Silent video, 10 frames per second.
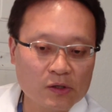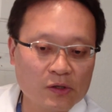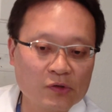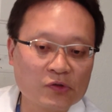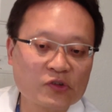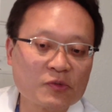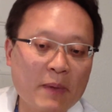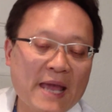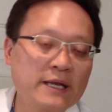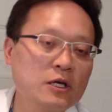is
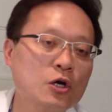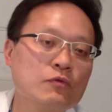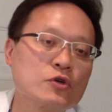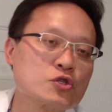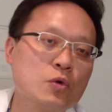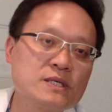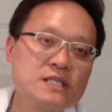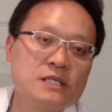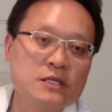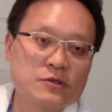spanning over 20
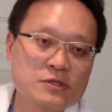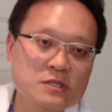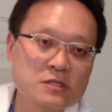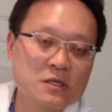years.